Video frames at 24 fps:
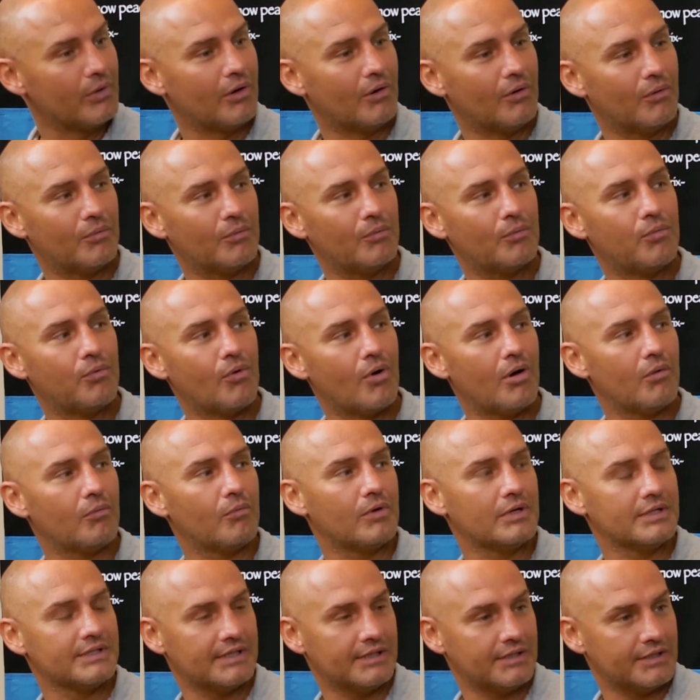Well, what
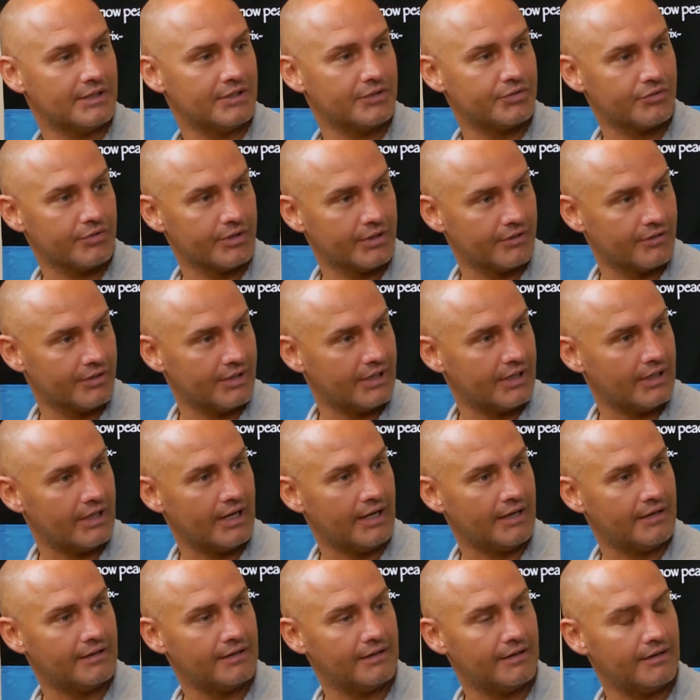was it that triggered it,
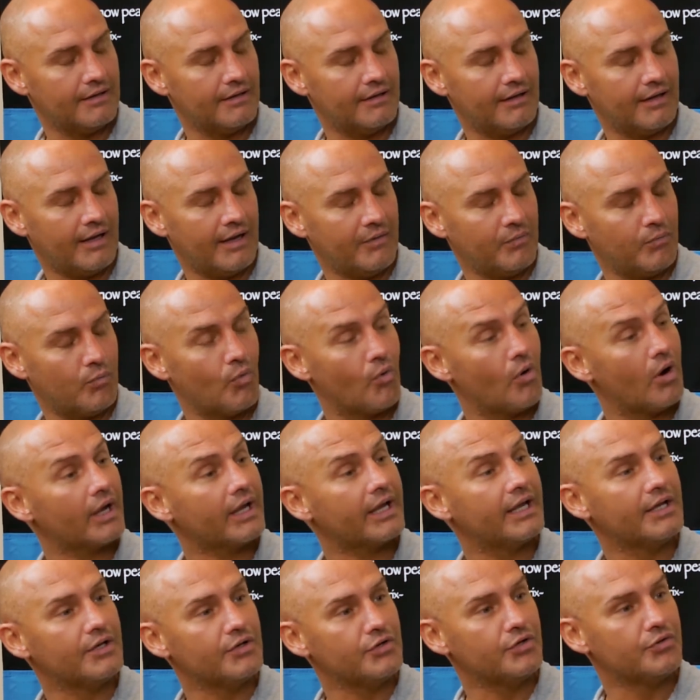and
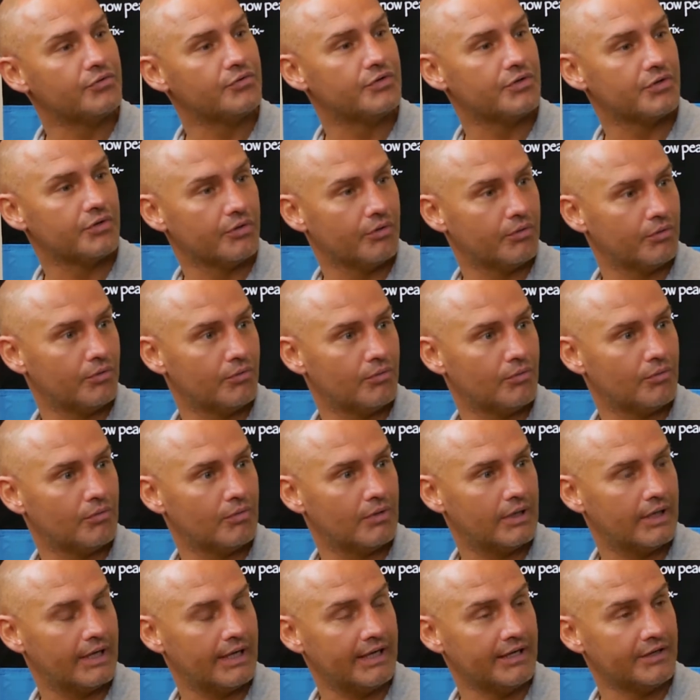what can you
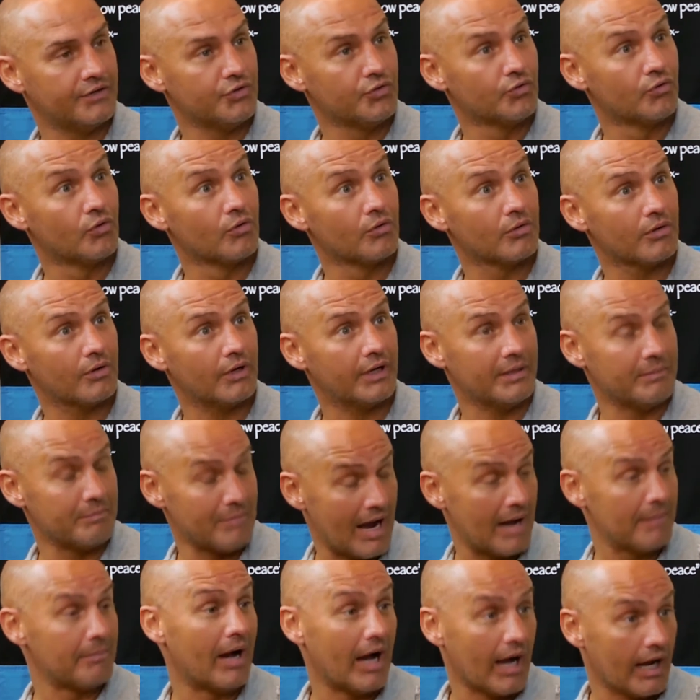do in
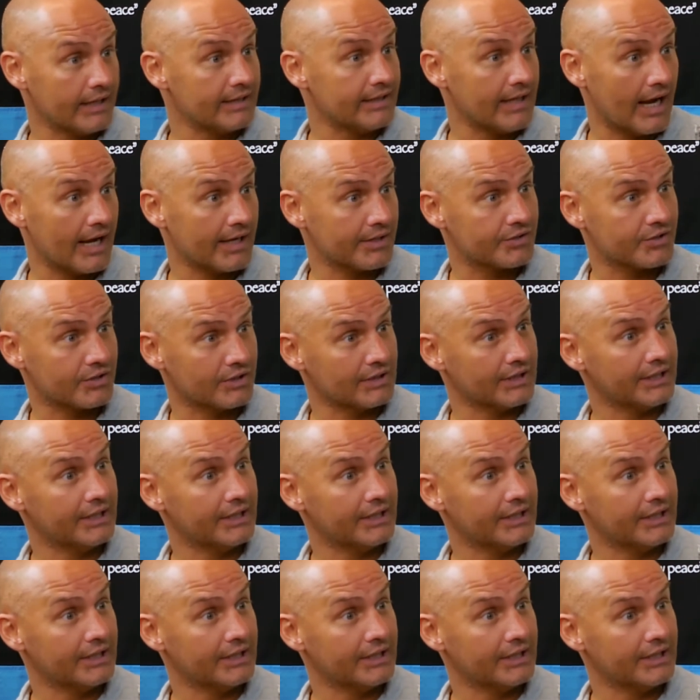my mind actually?